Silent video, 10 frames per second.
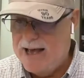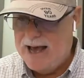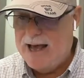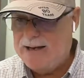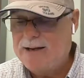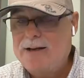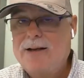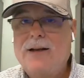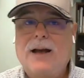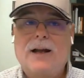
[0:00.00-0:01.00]
that,
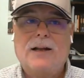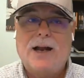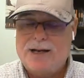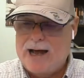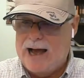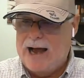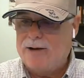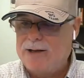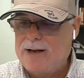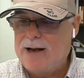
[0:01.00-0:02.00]
let it die
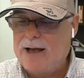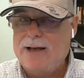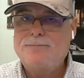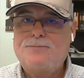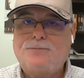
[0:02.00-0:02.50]
out at night.